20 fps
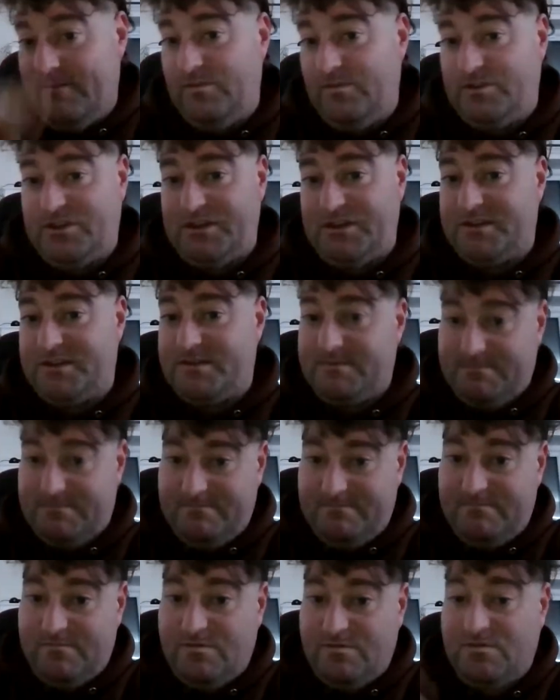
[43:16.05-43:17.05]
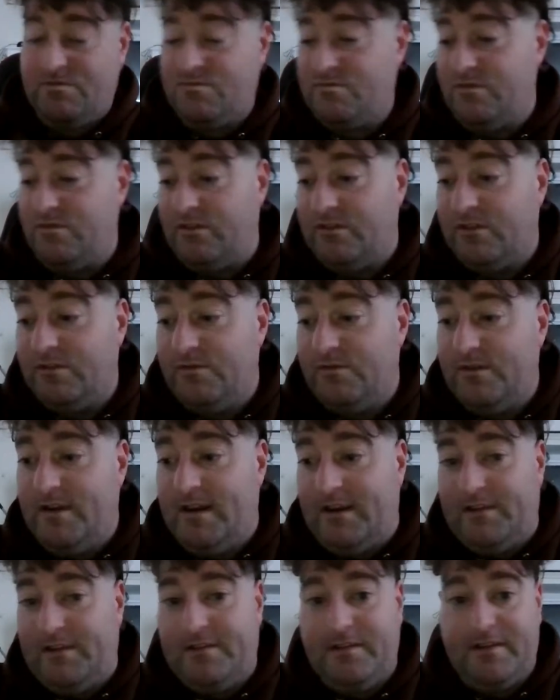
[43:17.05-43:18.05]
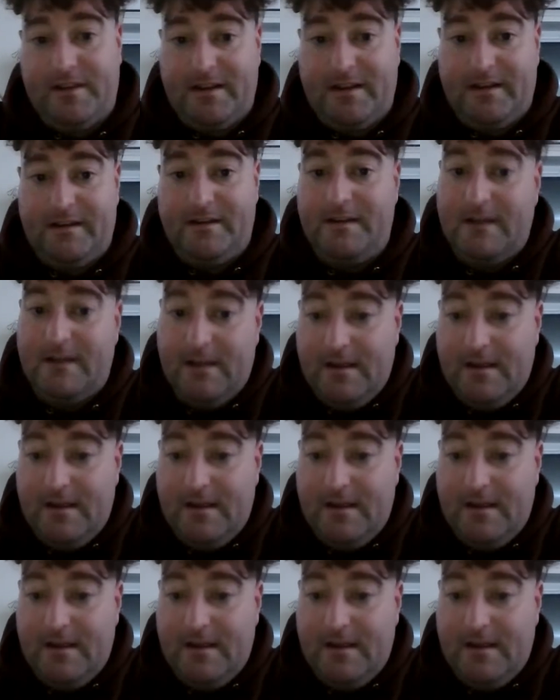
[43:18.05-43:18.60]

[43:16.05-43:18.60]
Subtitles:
which is quite good, really. So you can